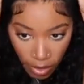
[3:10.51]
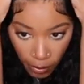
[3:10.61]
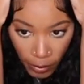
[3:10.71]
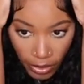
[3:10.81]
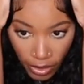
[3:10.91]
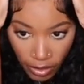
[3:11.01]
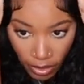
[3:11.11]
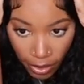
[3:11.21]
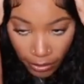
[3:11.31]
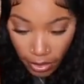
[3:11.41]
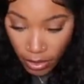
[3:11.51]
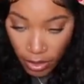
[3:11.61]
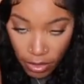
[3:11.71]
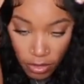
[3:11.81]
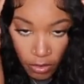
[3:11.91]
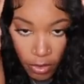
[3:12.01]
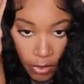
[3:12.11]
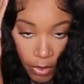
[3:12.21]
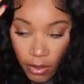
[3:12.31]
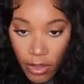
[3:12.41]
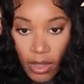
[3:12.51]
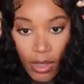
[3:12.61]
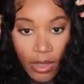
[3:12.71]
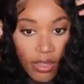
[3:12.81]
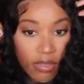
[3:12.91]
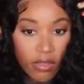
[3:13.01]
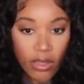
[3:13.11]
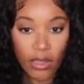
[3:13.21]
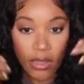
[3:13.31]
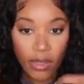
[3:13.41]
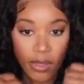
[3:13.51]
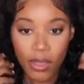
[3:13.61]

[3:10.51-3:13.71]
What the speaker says: Up in this area, it's secure, it's snug.